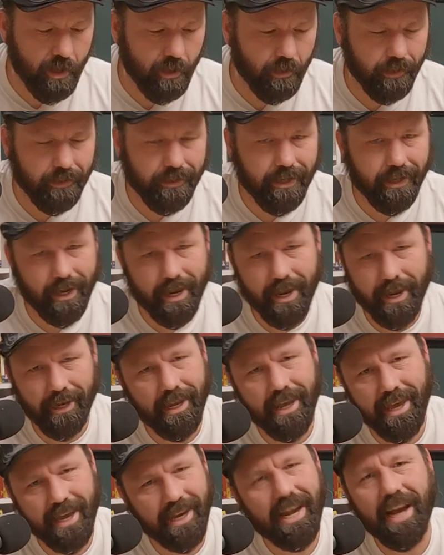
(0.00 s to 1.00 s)
well, it, it,
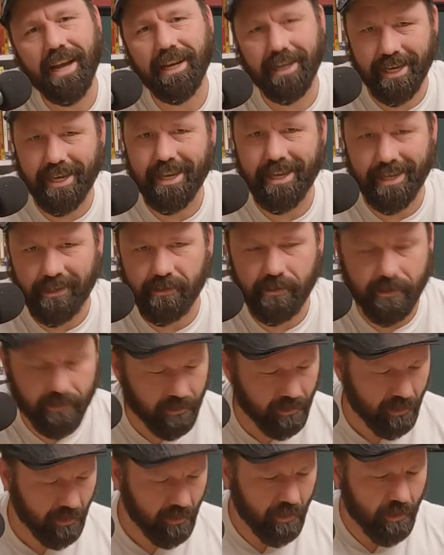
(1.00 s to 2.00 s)
it kinda is.